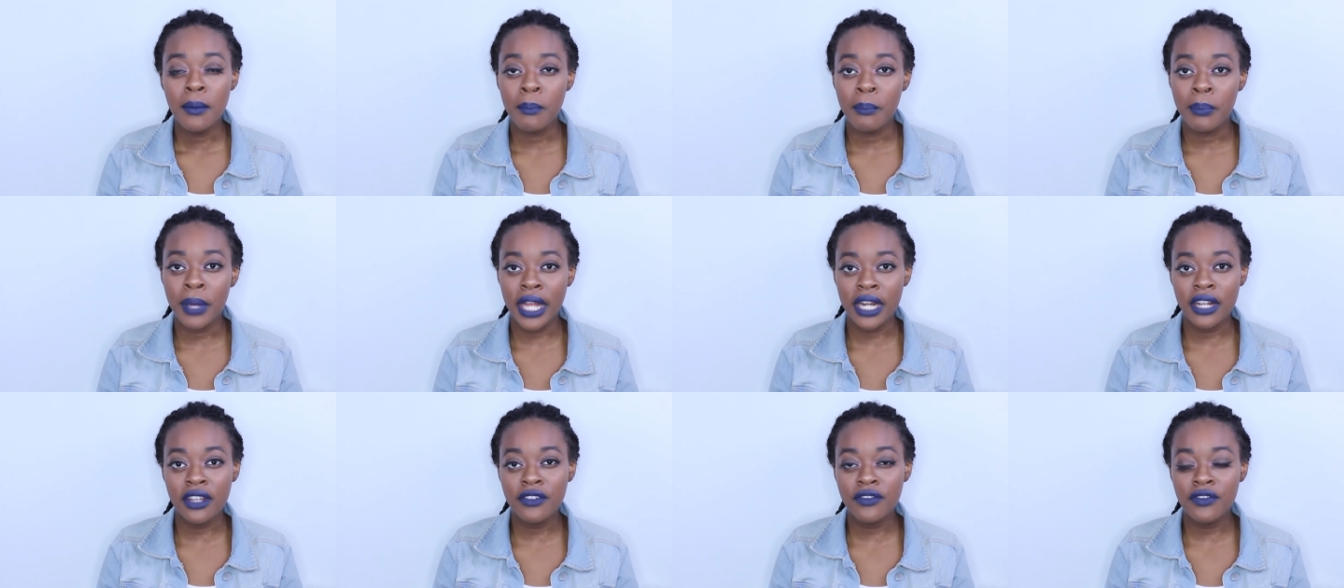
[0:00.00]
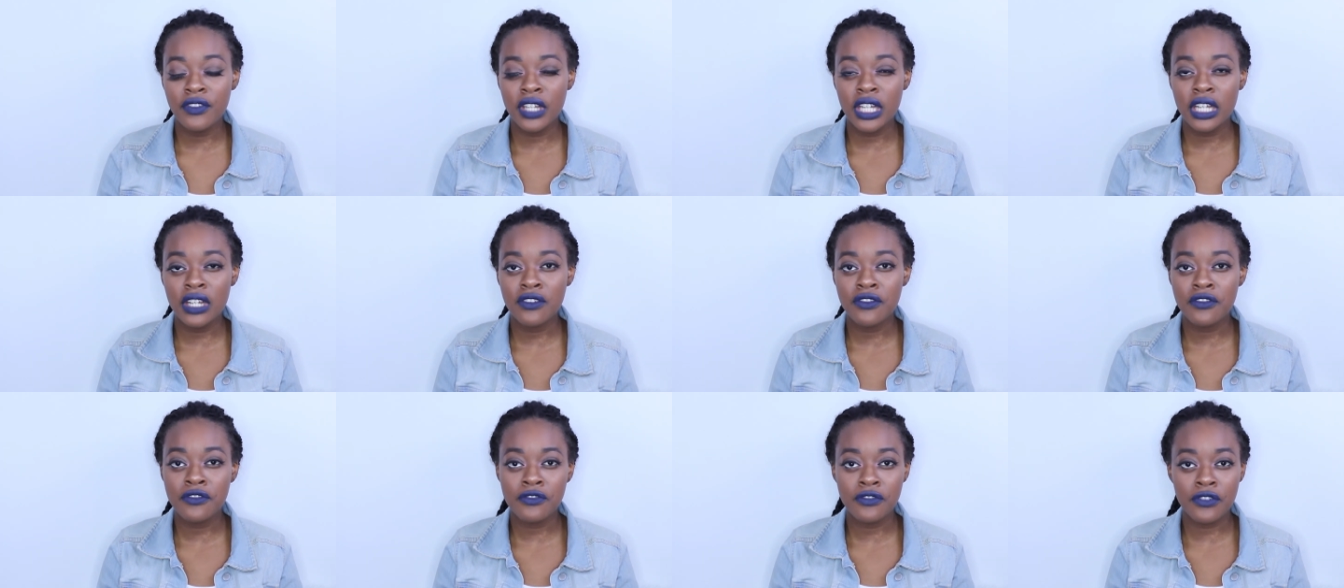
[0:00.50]

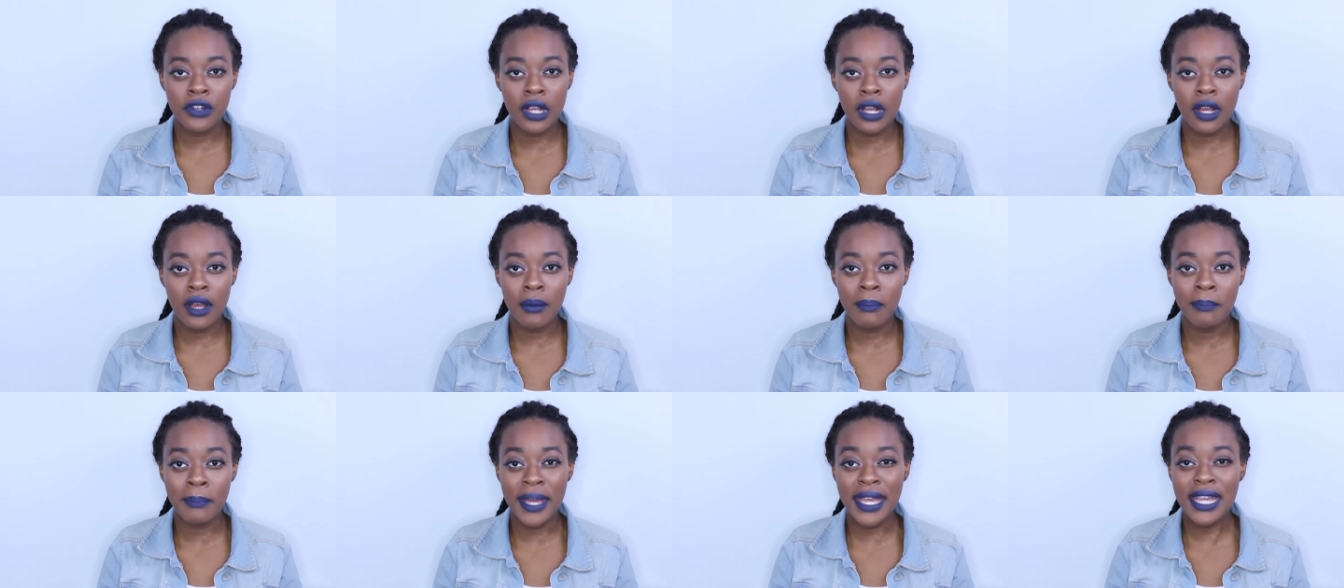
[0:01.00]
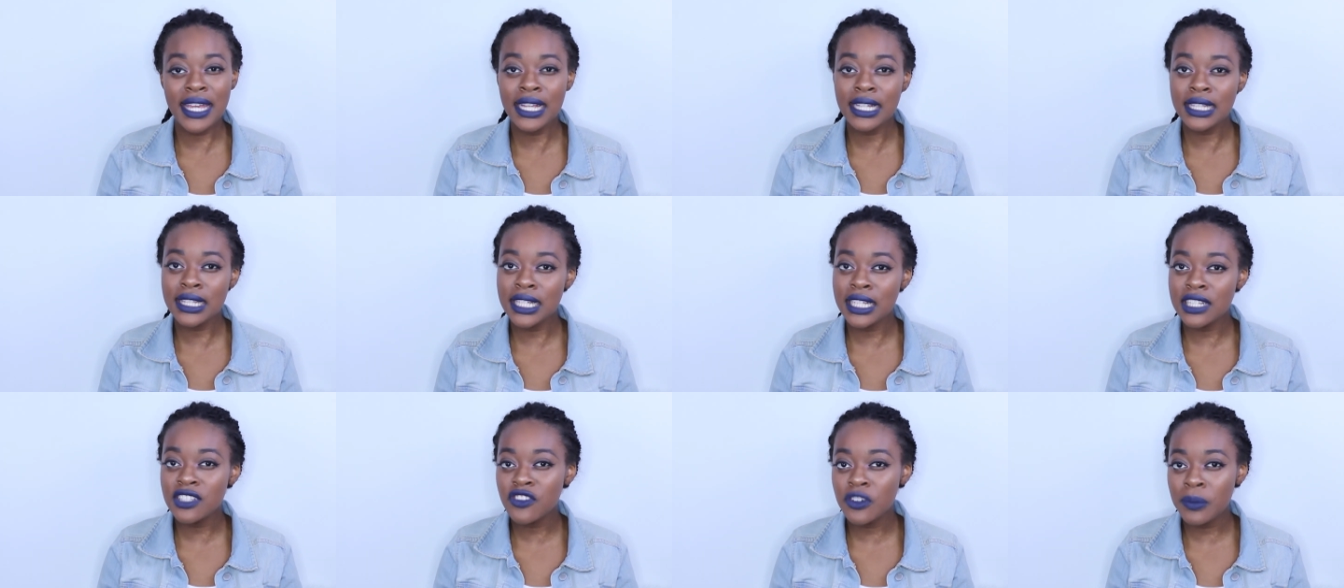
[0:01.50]
benefit from making
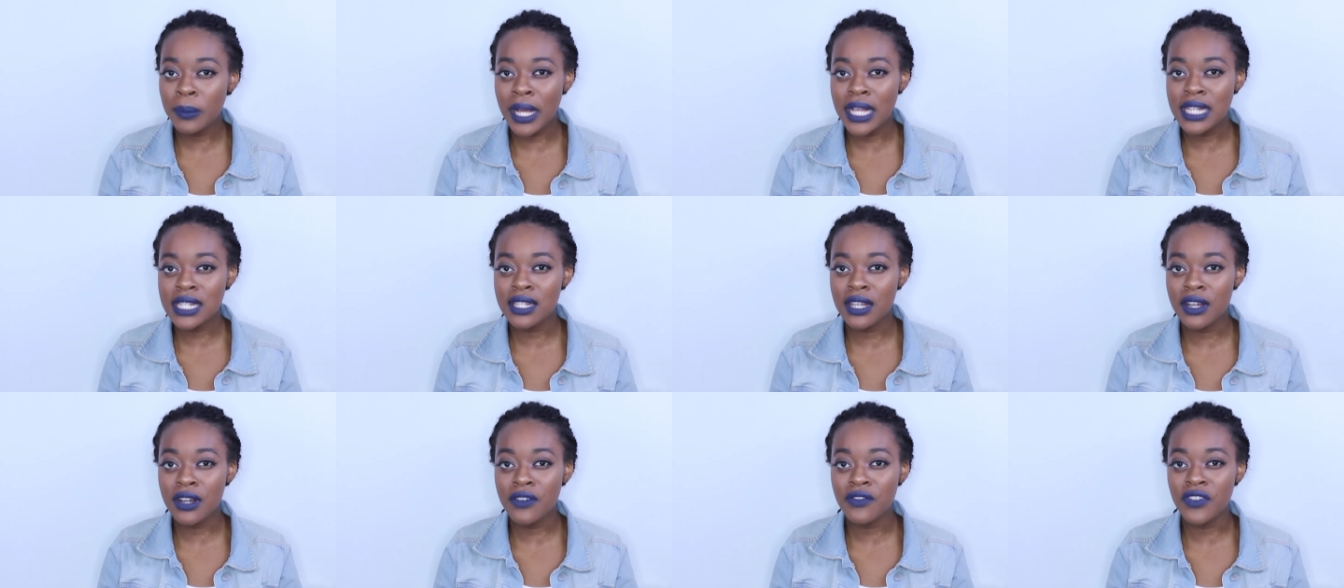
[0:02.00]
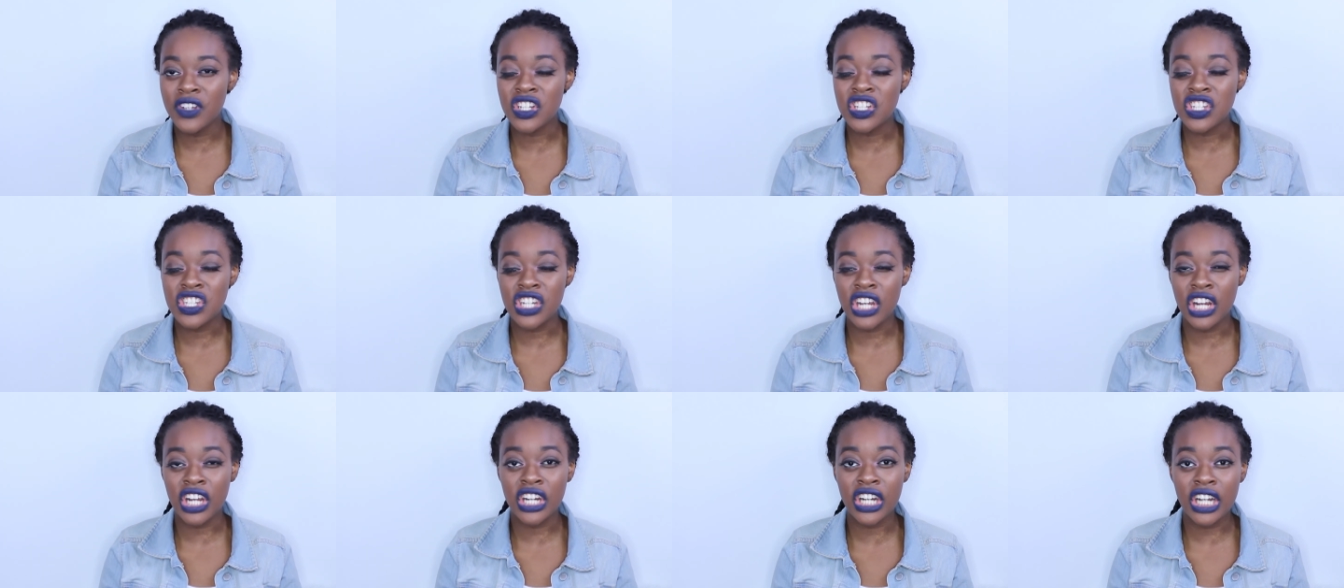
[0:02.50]
things for myself and
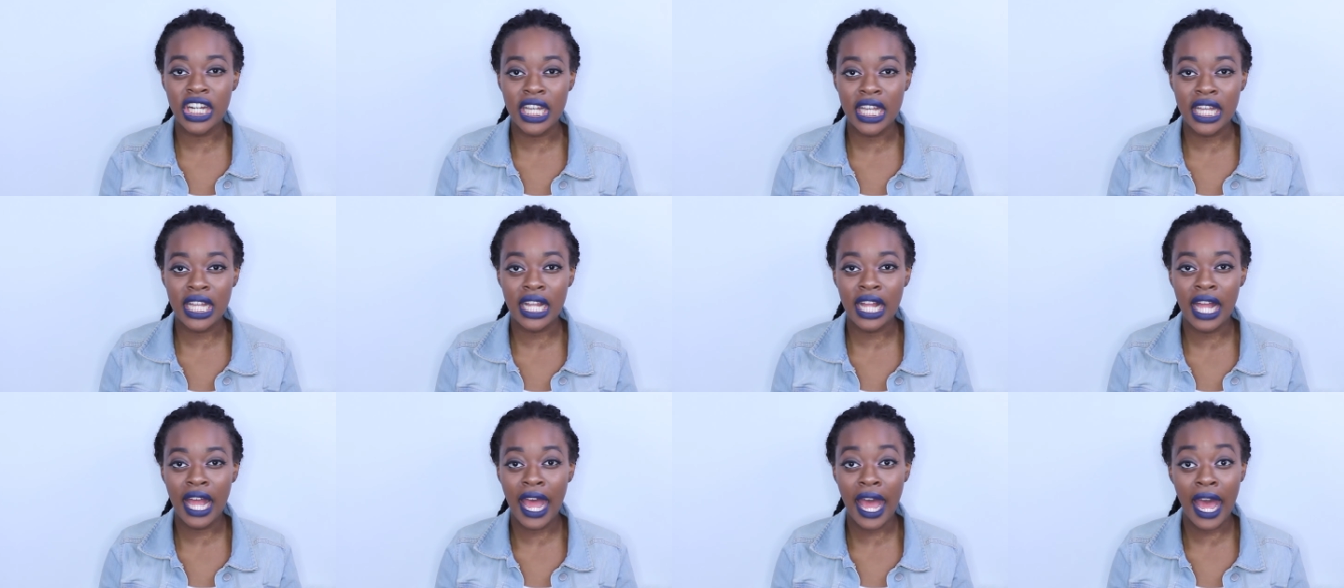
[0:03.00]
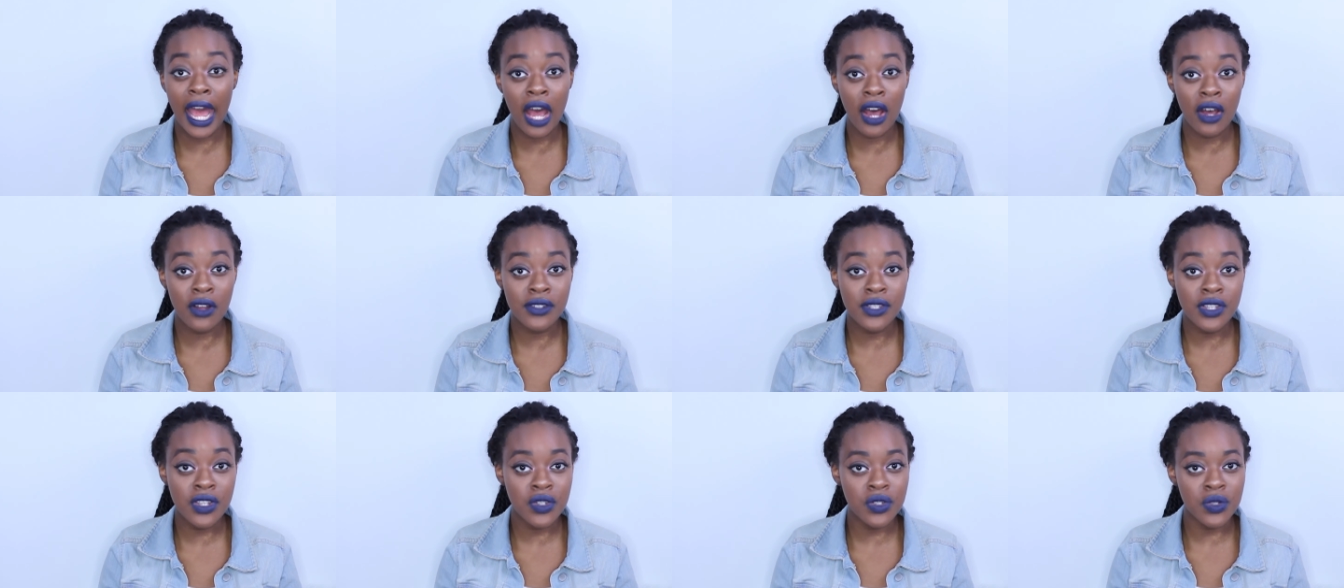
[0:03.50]
sharing
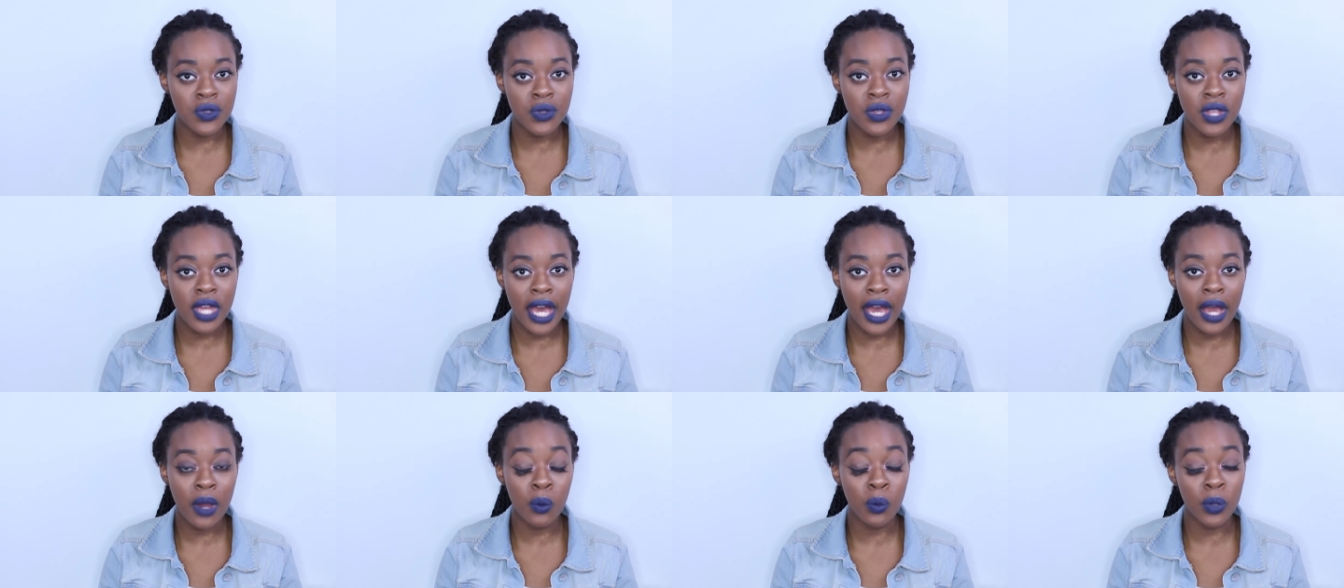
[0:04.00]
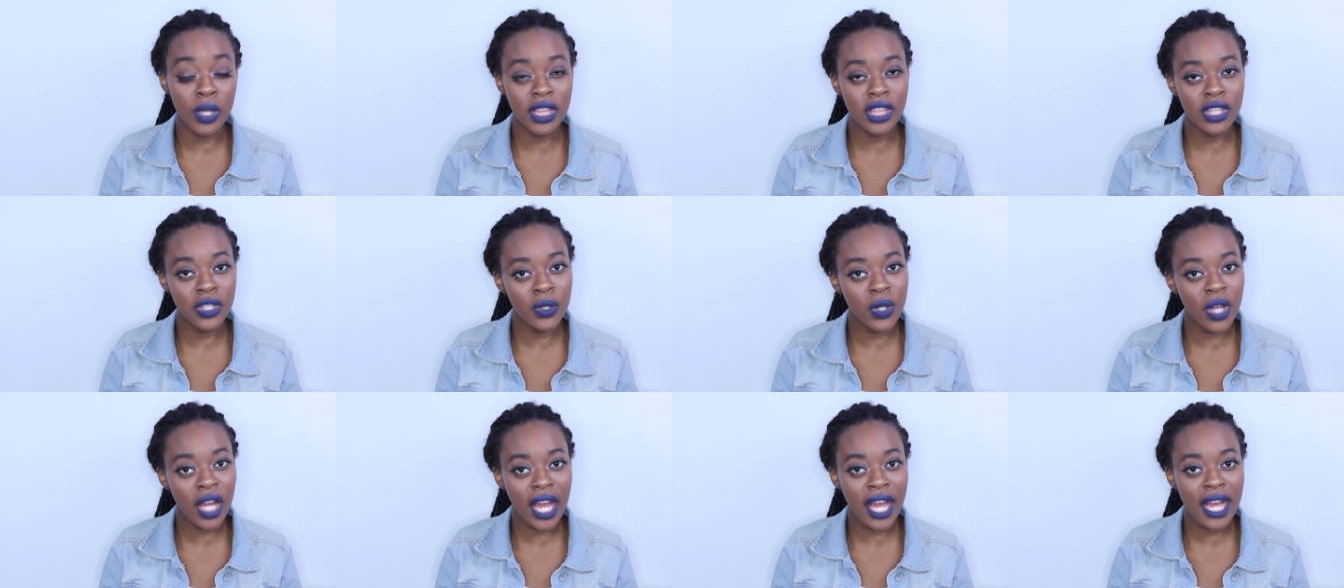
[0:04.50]
how to do that with
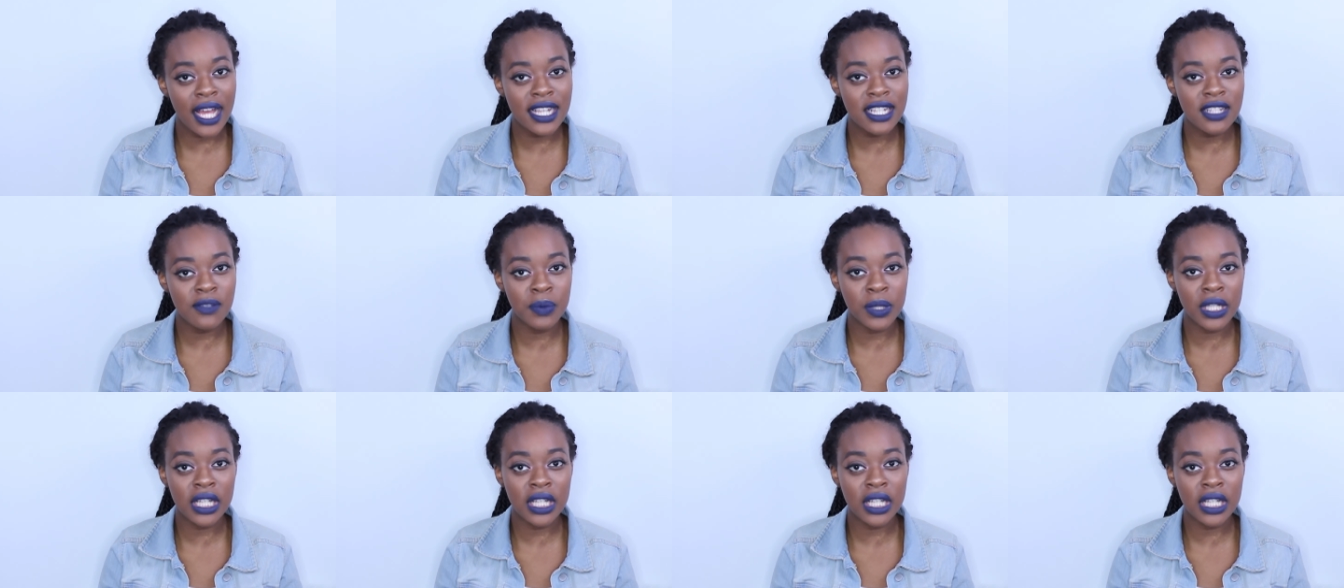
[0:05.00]
you guys,